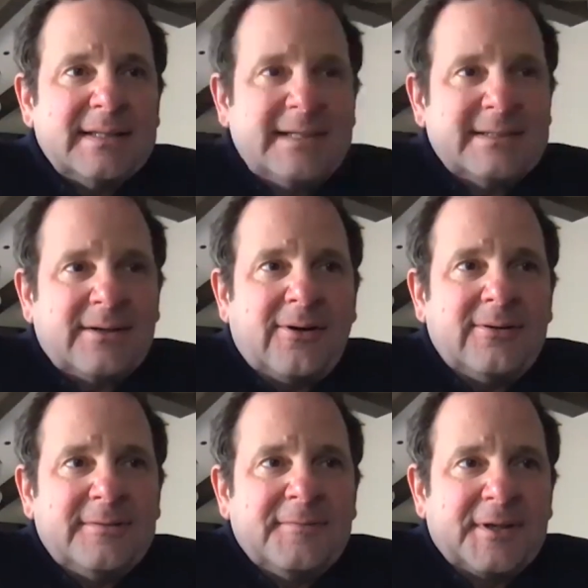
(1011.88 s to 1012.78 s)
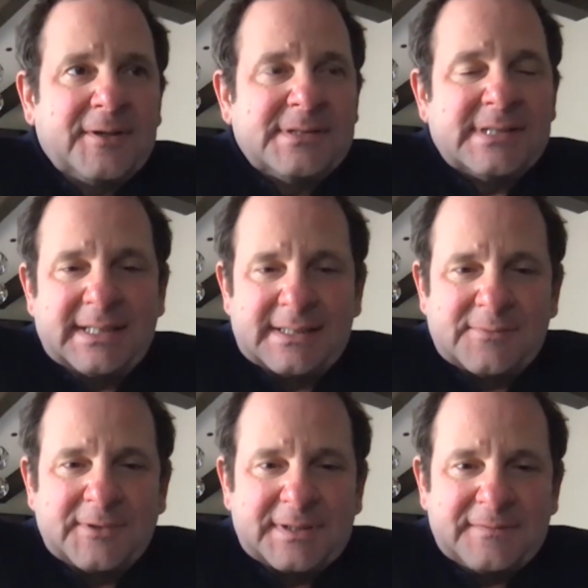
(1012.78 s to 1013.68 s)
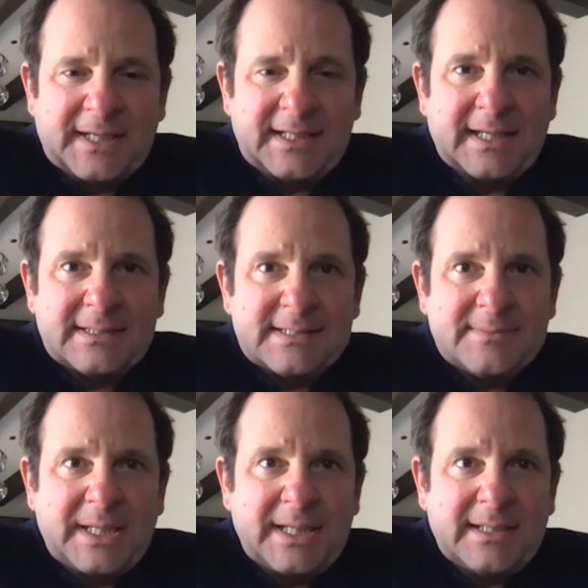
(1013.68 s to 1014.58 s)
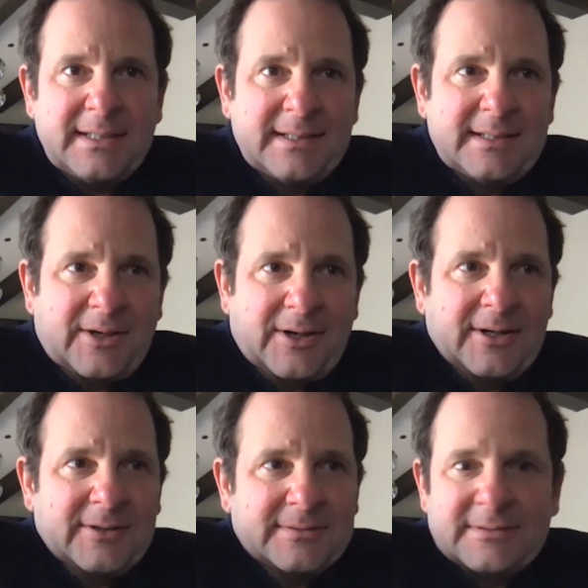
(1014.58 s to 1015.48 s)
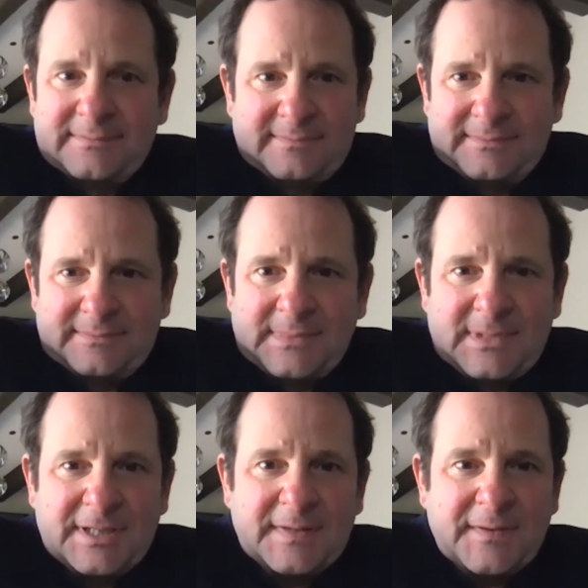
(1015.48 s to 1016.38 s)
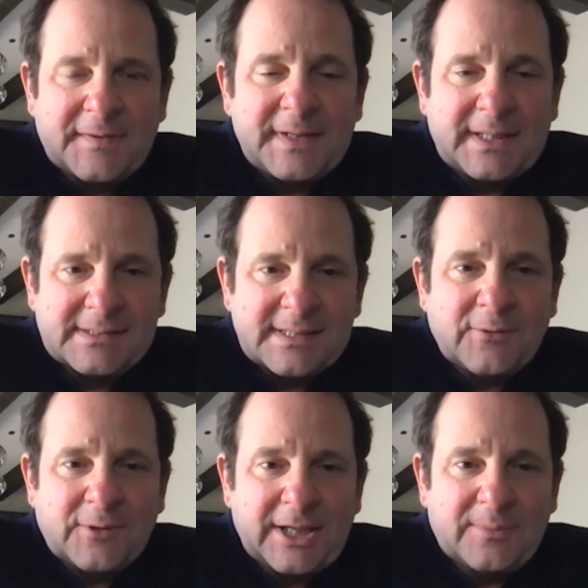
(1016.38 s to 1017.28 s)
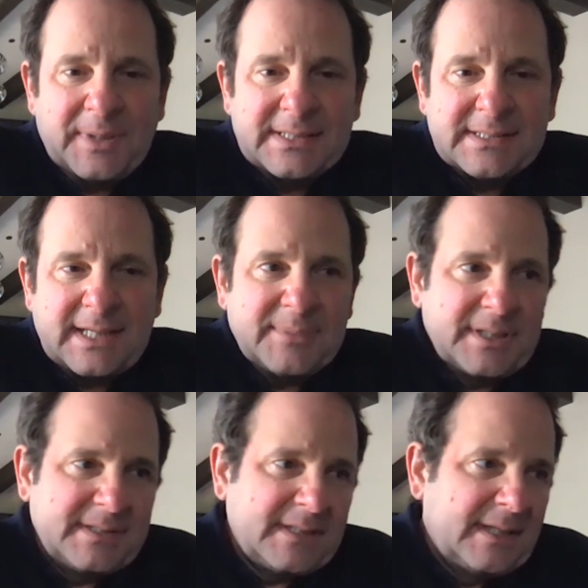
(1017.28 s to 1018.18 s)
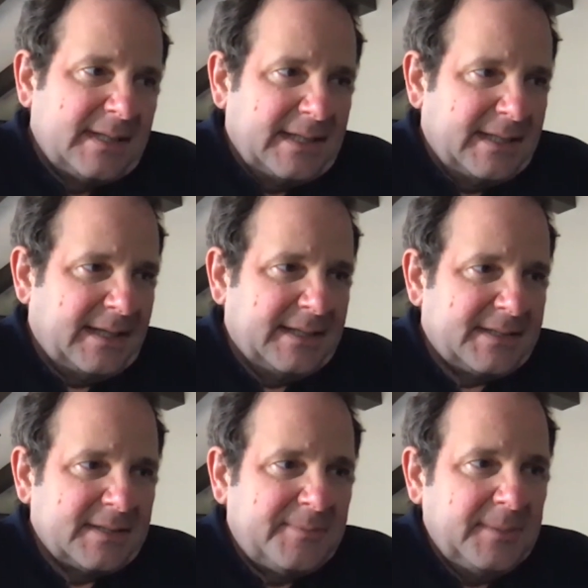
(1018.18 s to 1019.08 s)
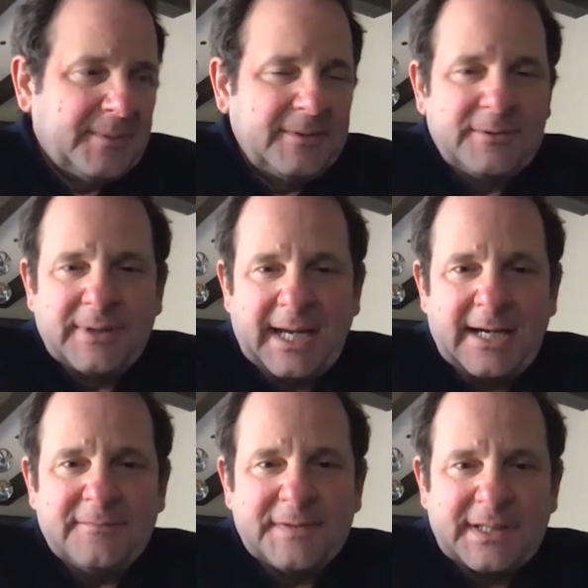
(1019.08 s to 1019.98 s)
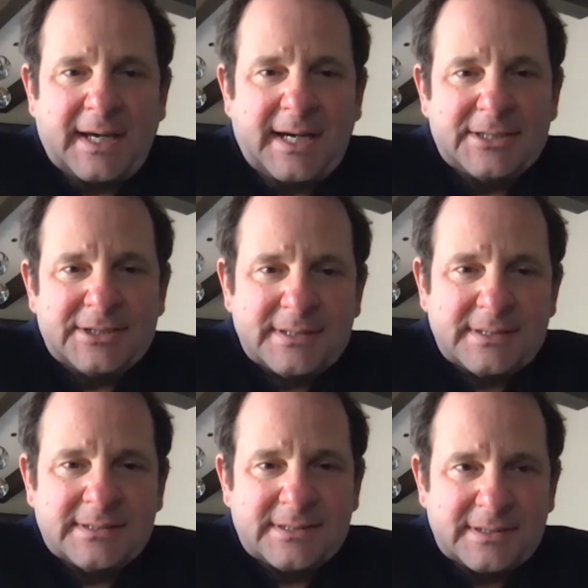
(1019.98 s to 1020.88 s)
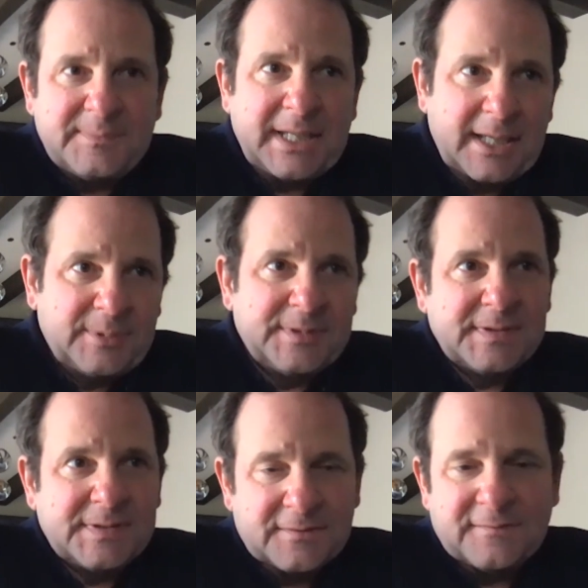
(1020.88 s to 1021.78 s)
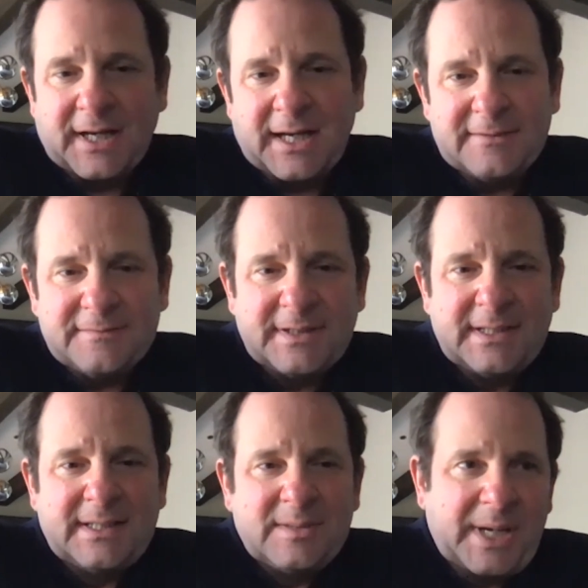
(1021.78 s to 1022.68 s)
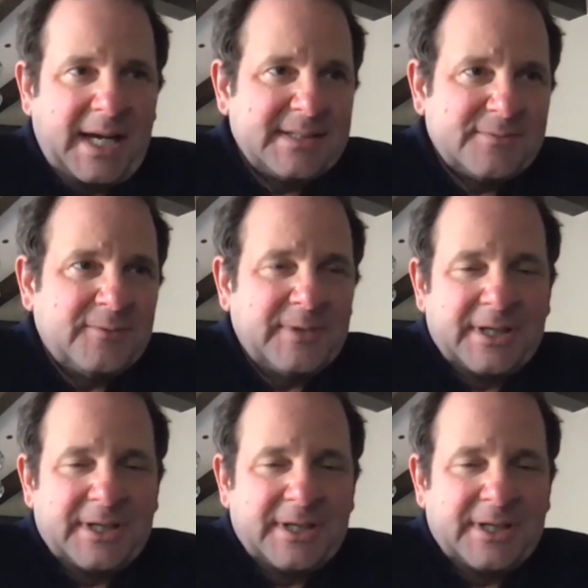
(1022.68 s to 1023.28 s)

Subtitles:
like, all of those things with finance to me are the things that will help us stay, because it's the people who have the cash to be able to survive past what we